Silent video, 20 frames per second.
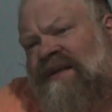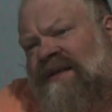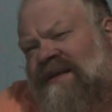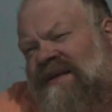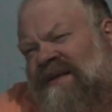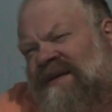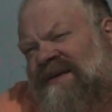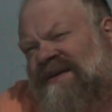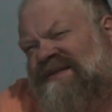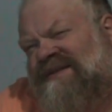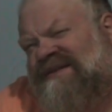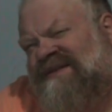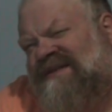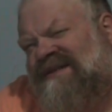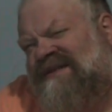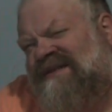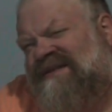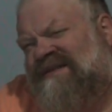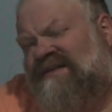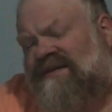and this
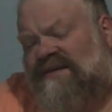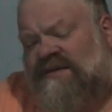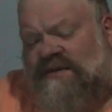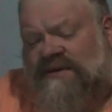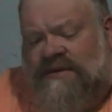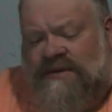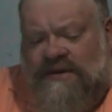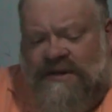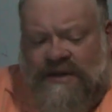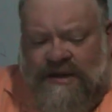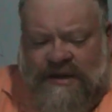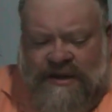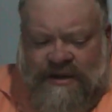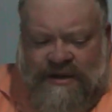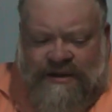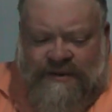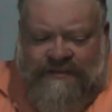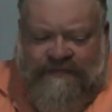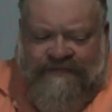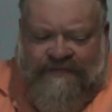and
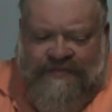um,